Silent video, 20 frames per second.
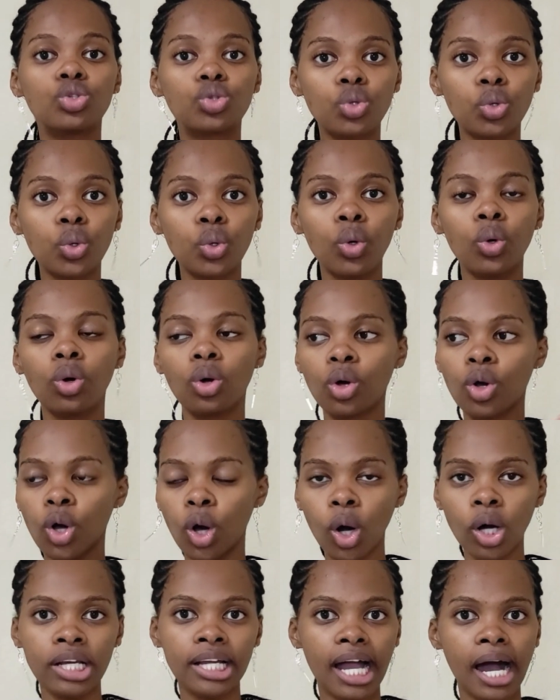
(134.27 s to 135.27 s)
to
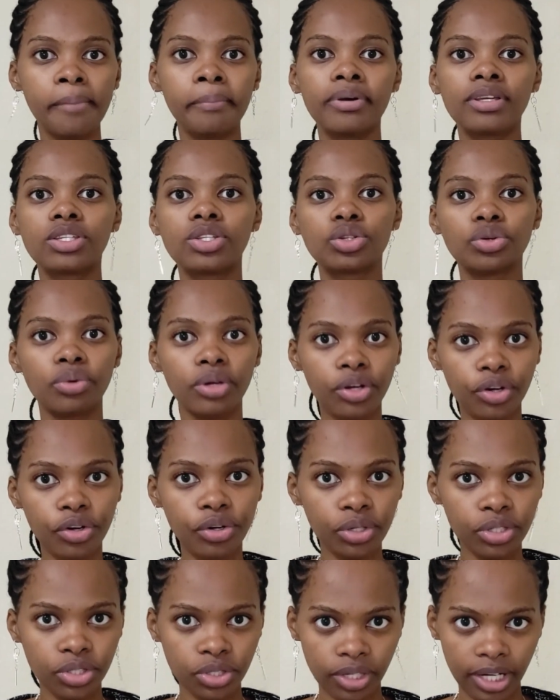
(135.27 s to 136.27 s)
go on campus to
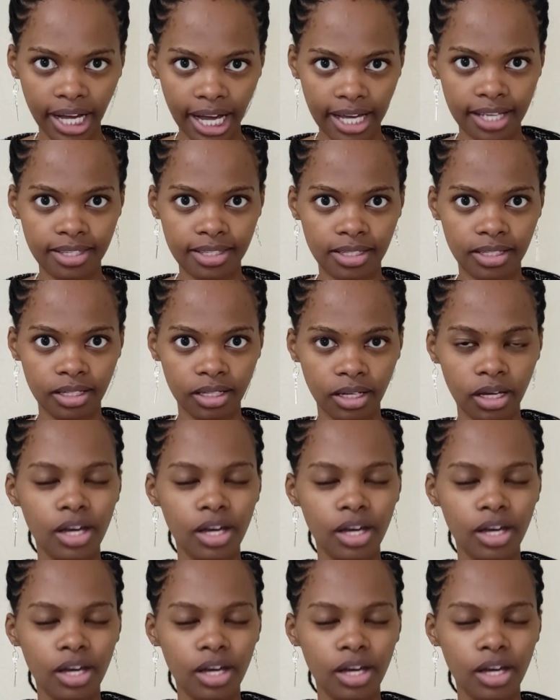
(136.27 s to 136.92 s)
recruit you guys.